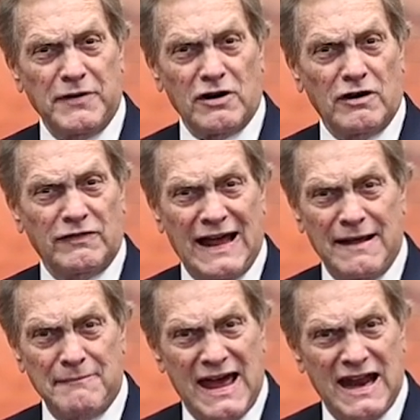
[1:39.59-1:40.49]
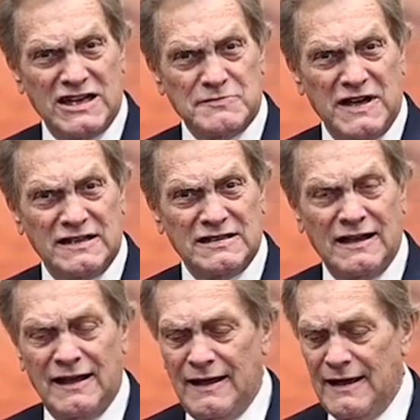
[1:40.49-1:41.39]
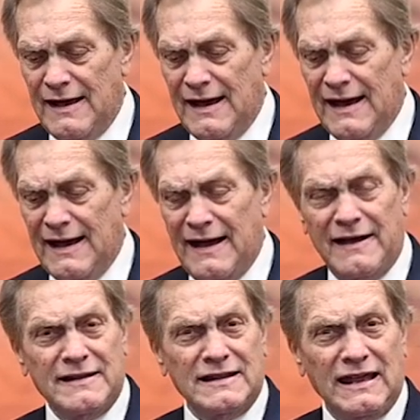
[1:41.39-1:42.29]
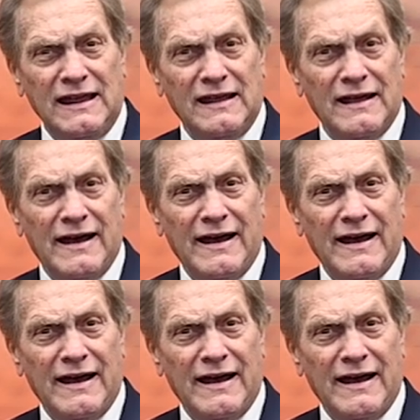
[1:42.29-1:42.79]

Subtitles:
Bureau of Land Management, the